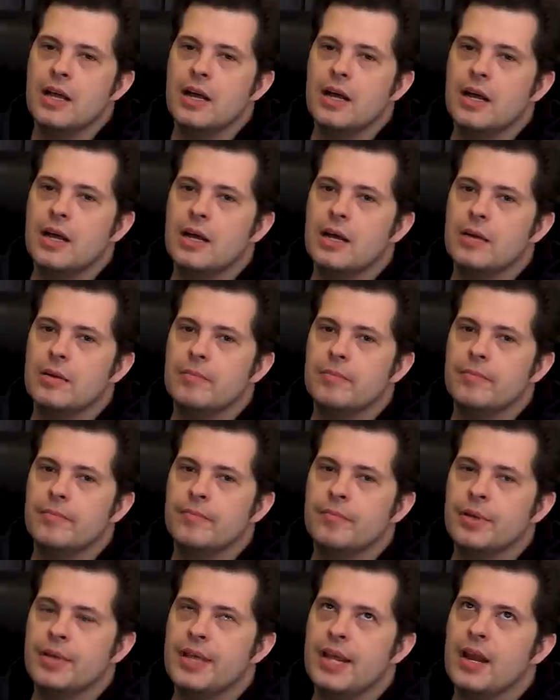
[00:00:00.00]

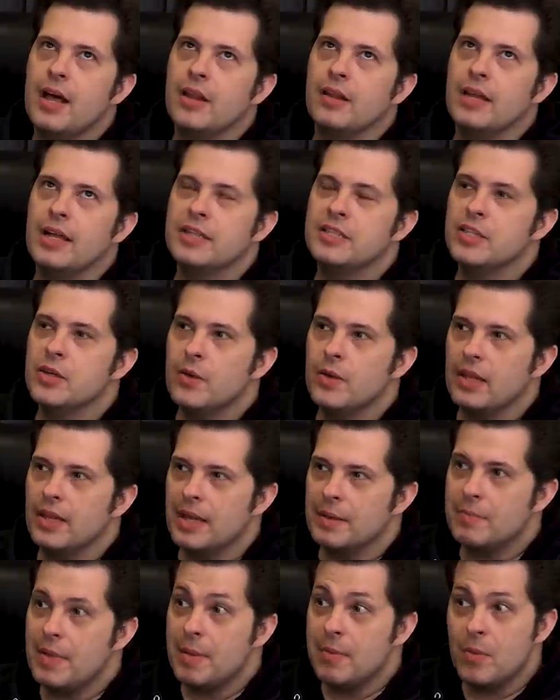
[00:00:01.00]
Um, but then I'll like do it
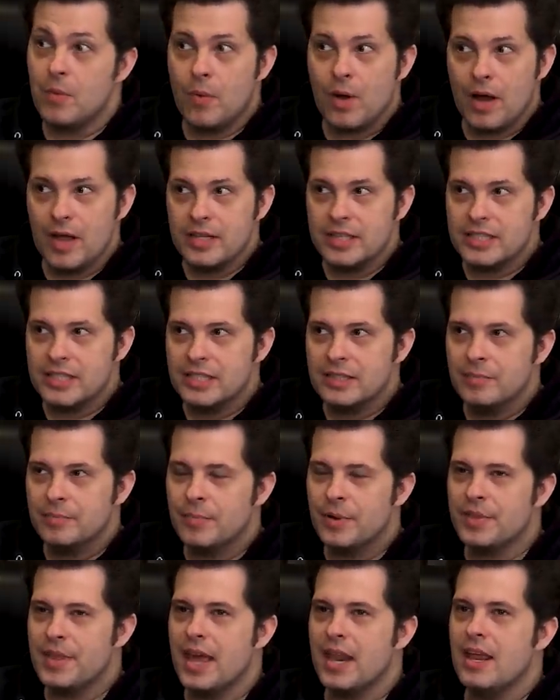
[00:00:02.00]
like maybe once,
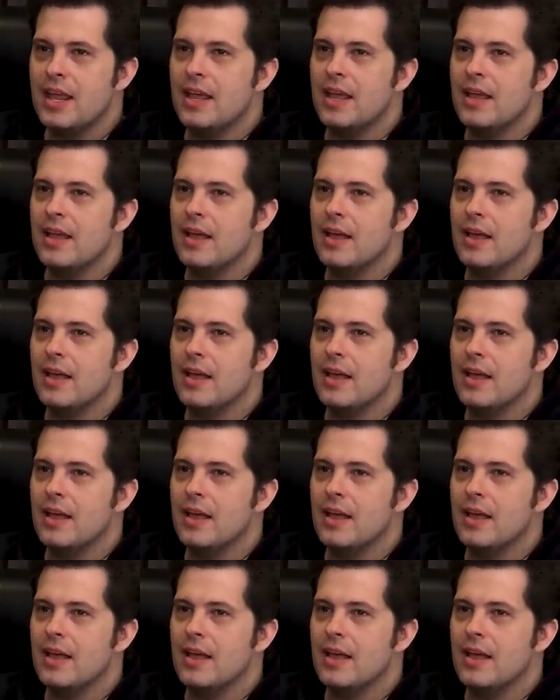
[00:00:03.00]
but then